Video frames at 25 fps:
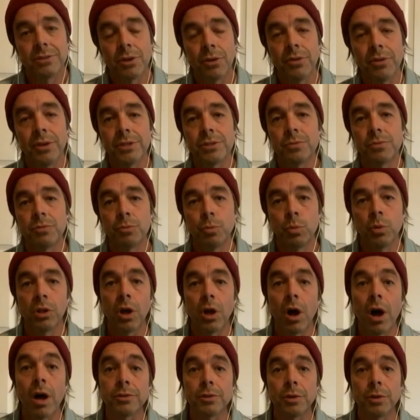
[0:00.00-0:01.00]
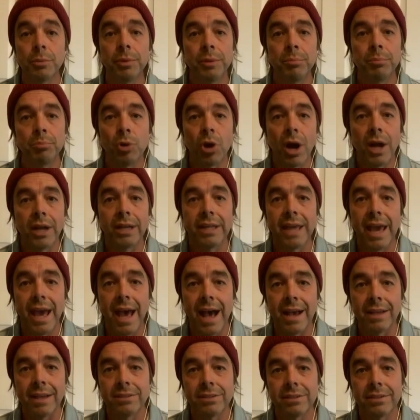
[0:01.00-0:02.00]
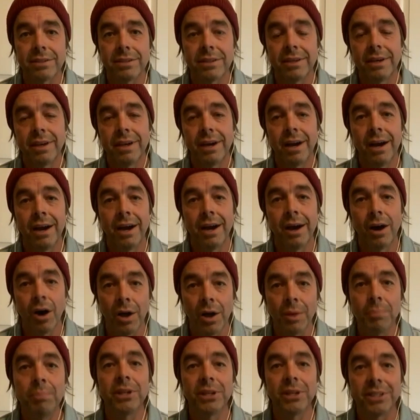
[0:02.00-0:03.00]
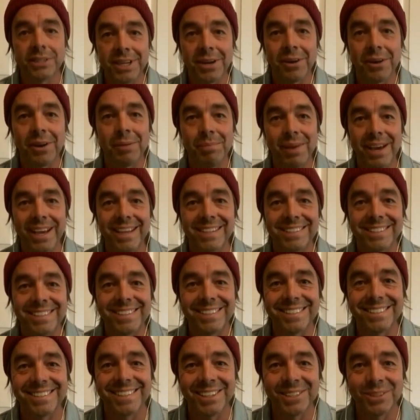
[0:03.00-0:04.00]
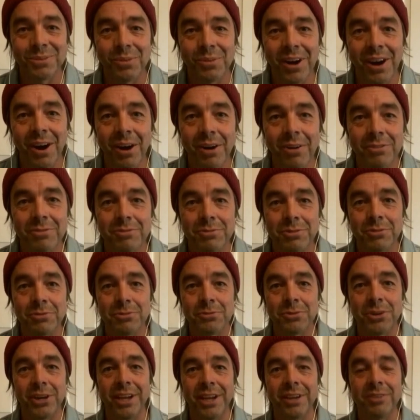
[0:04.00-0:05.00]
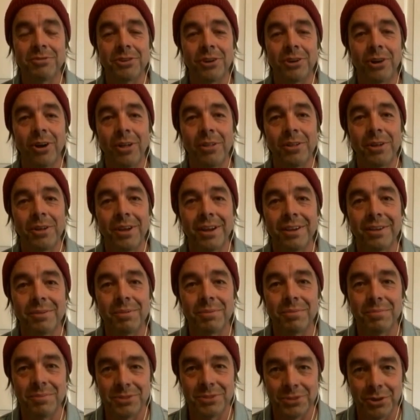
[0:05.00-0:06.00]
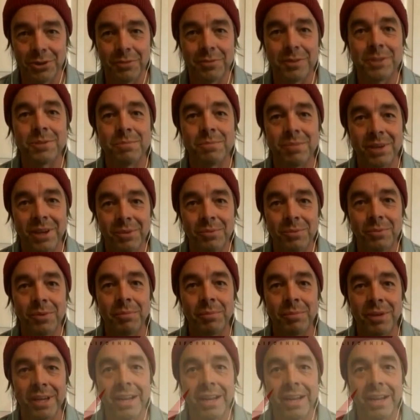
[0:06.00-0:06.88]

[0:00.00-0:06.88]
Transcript: this will also be broadcast uh, on military bases as well for free wow. for all the servicemen and women